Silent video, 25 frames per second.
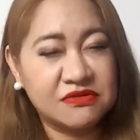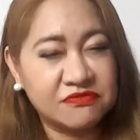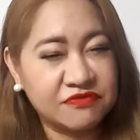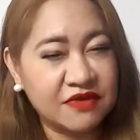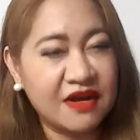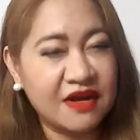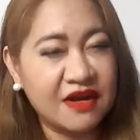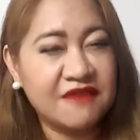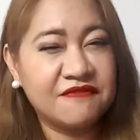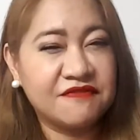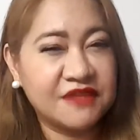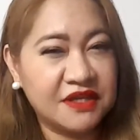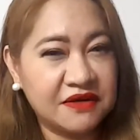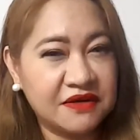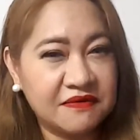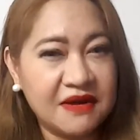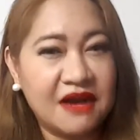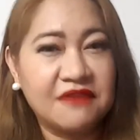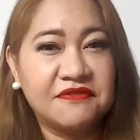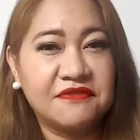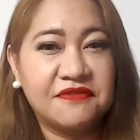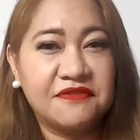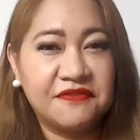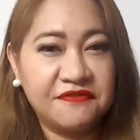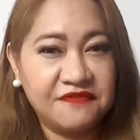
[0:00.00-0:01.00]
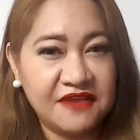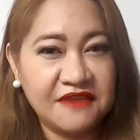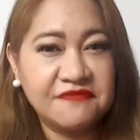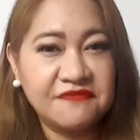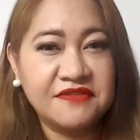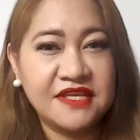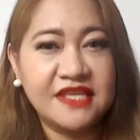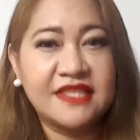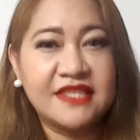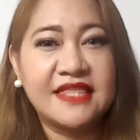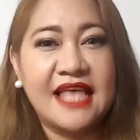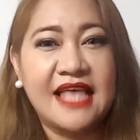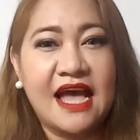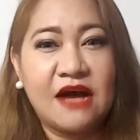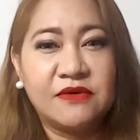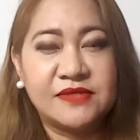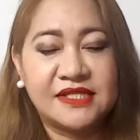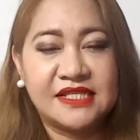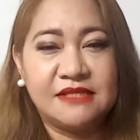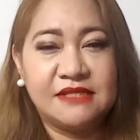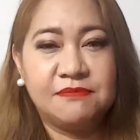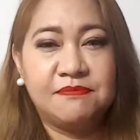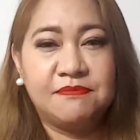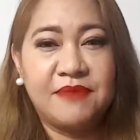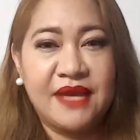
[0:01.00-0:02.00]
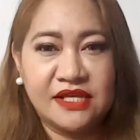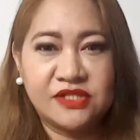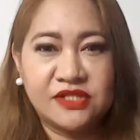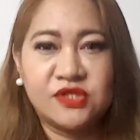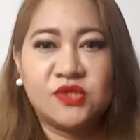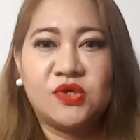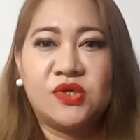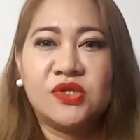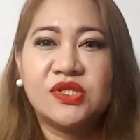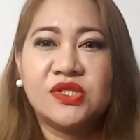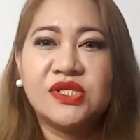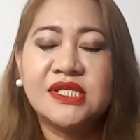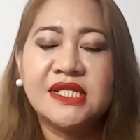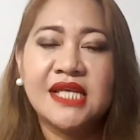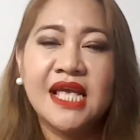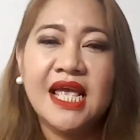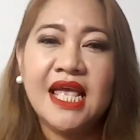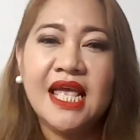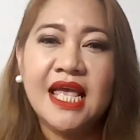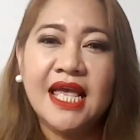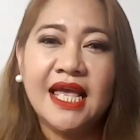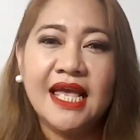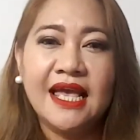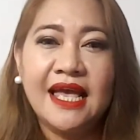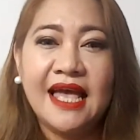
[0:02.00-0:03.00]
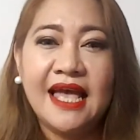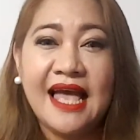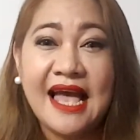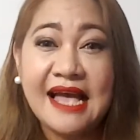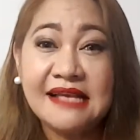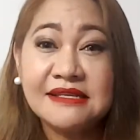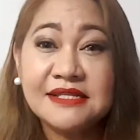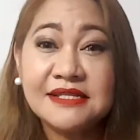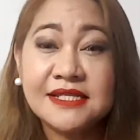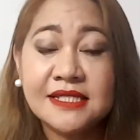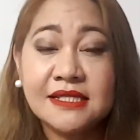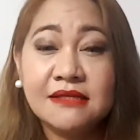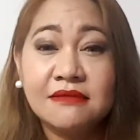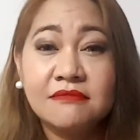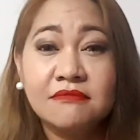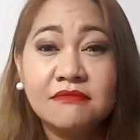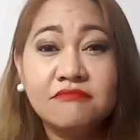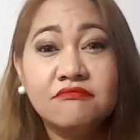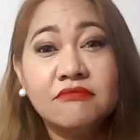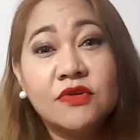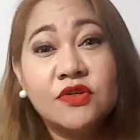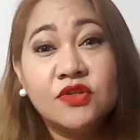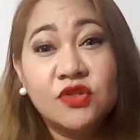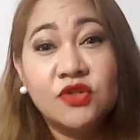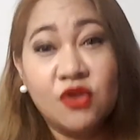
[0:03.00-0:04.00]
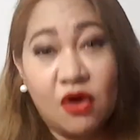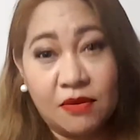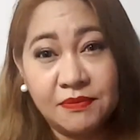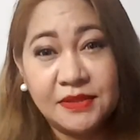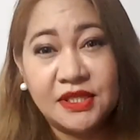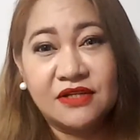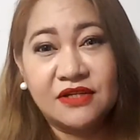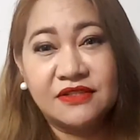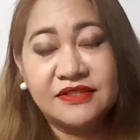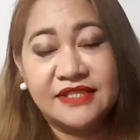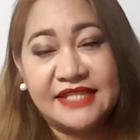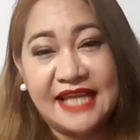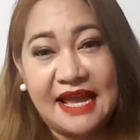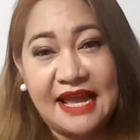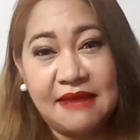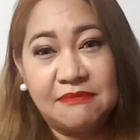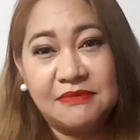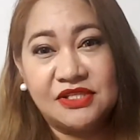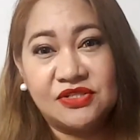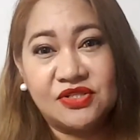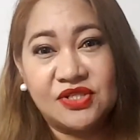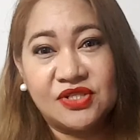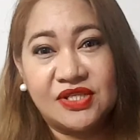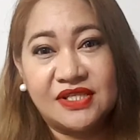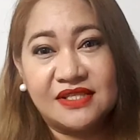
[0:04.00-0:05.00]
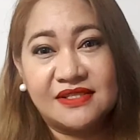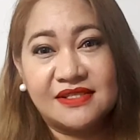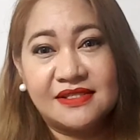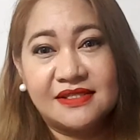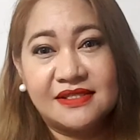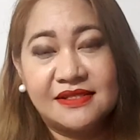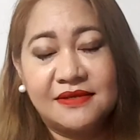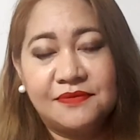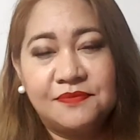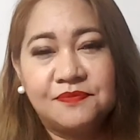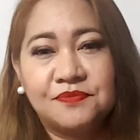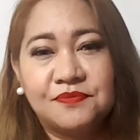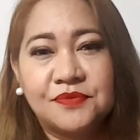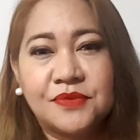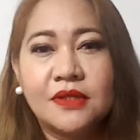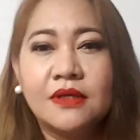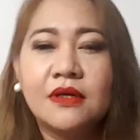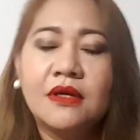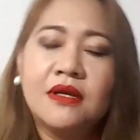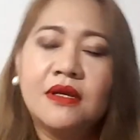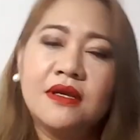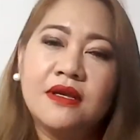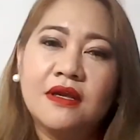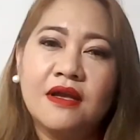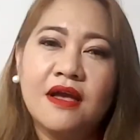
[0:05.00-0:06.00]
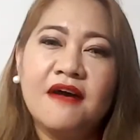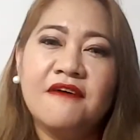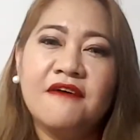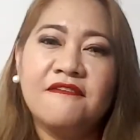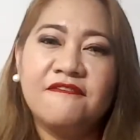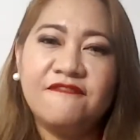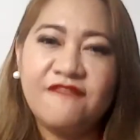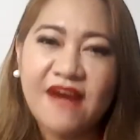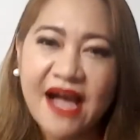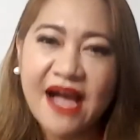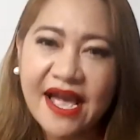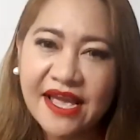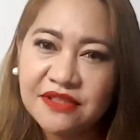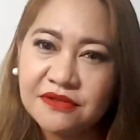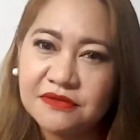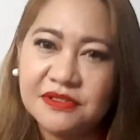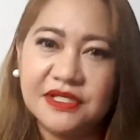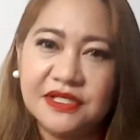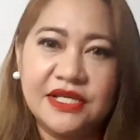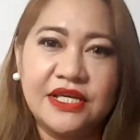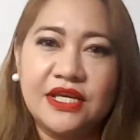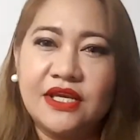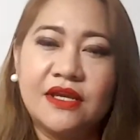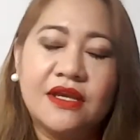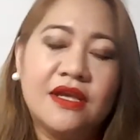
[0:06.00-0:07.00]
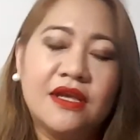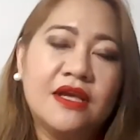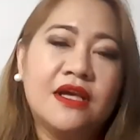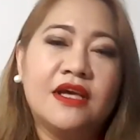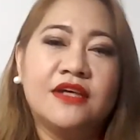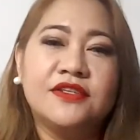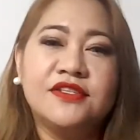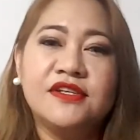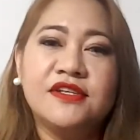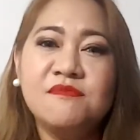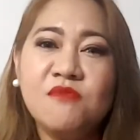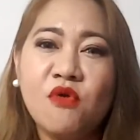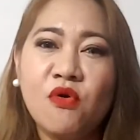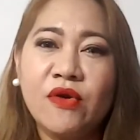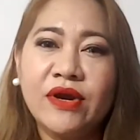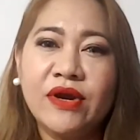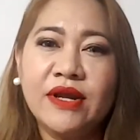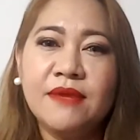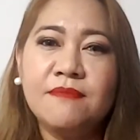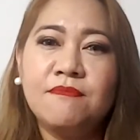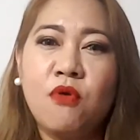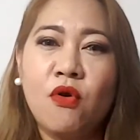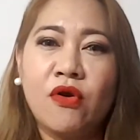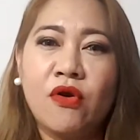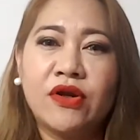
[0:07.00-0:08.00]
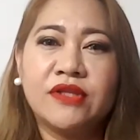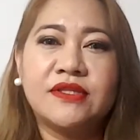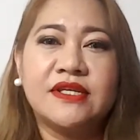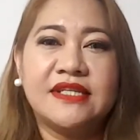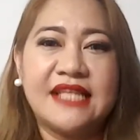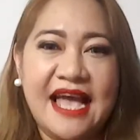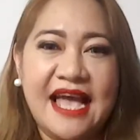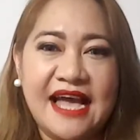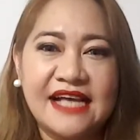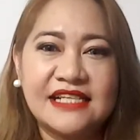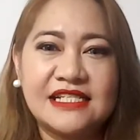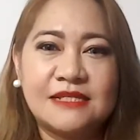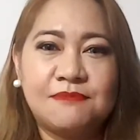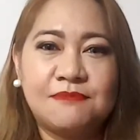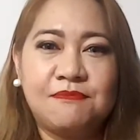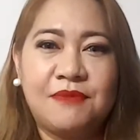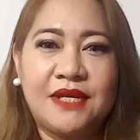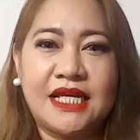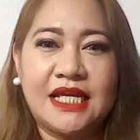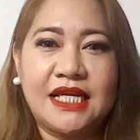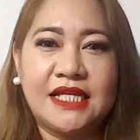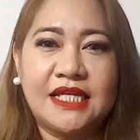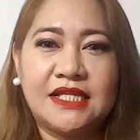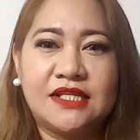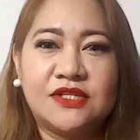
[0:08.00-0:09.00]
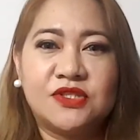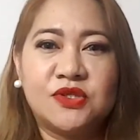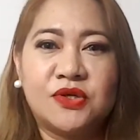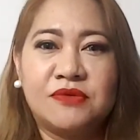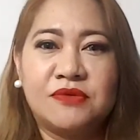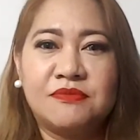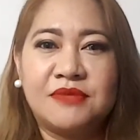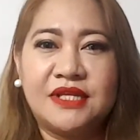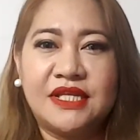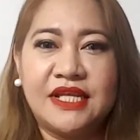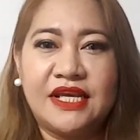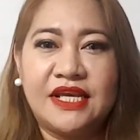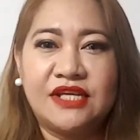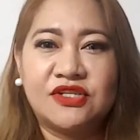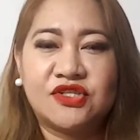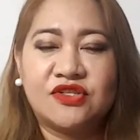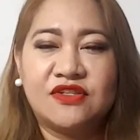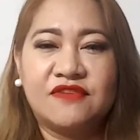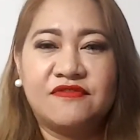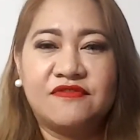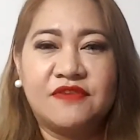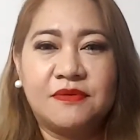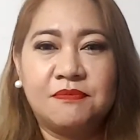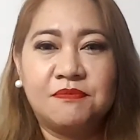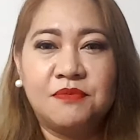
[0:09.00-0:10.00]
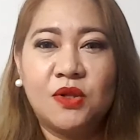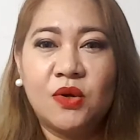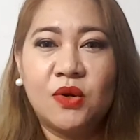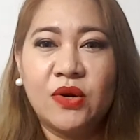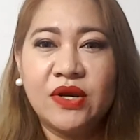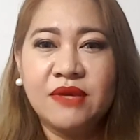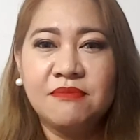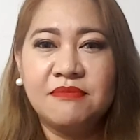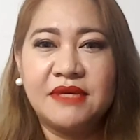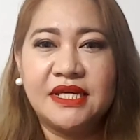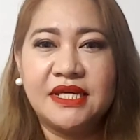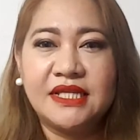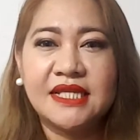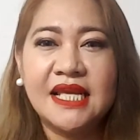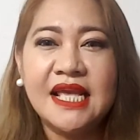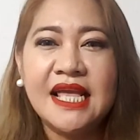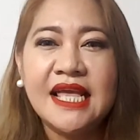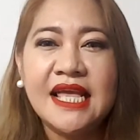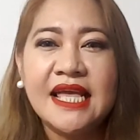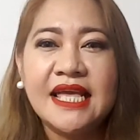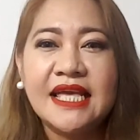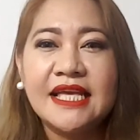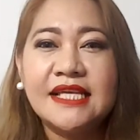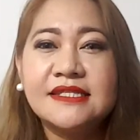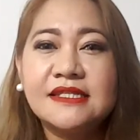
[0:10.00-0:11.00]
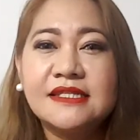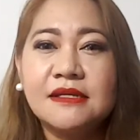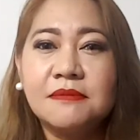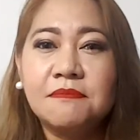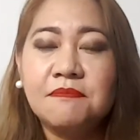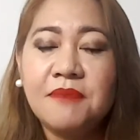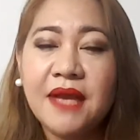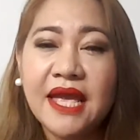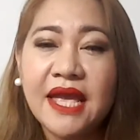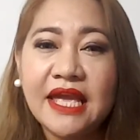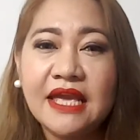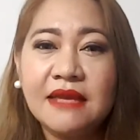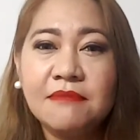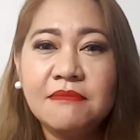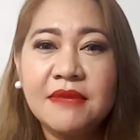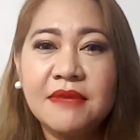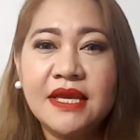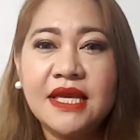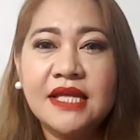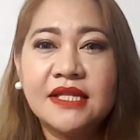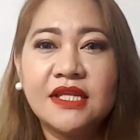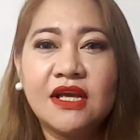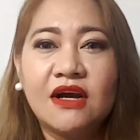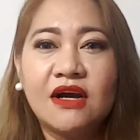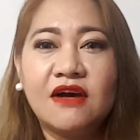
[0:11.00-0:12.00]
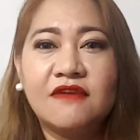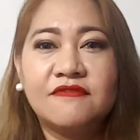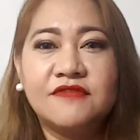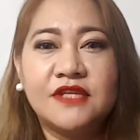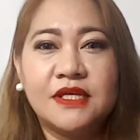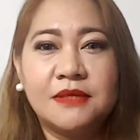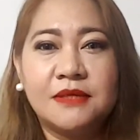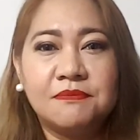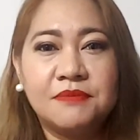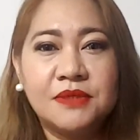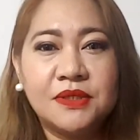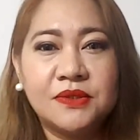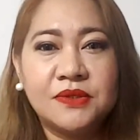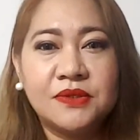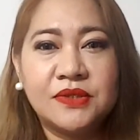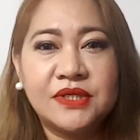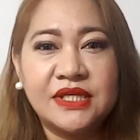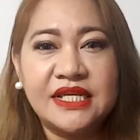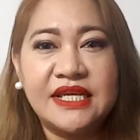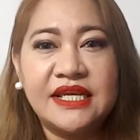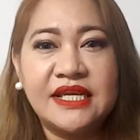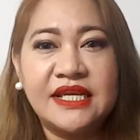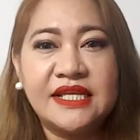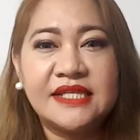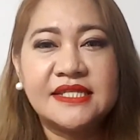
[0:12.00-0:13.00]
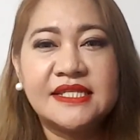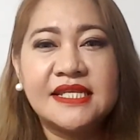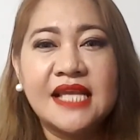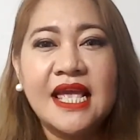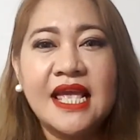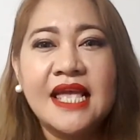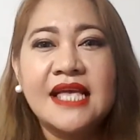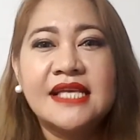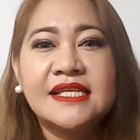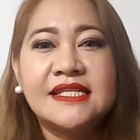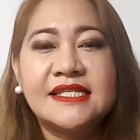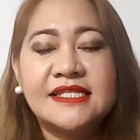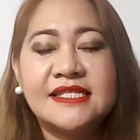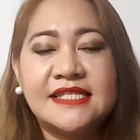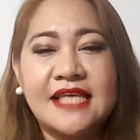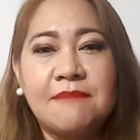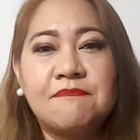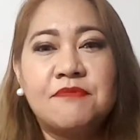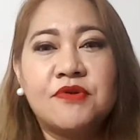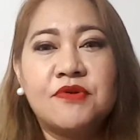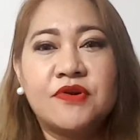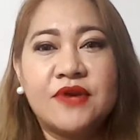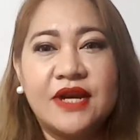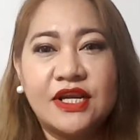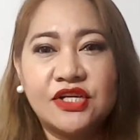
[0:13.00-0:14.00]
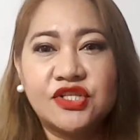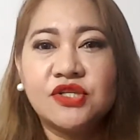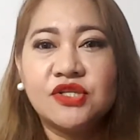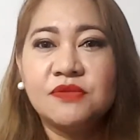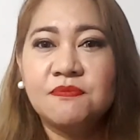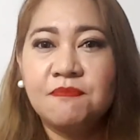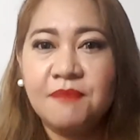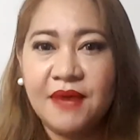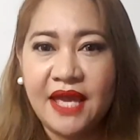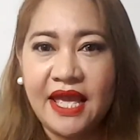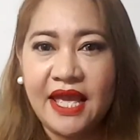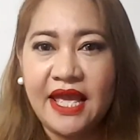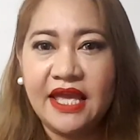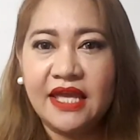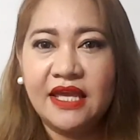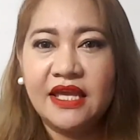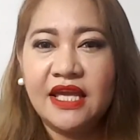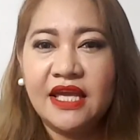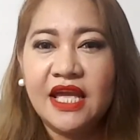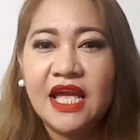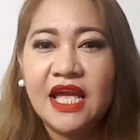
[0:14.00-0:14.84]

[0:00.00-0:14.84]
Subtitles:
roughly around 50,000 pesos as nominal damages. Finally, the more important aspect in the termination of employment is the payment of the employee's separation pay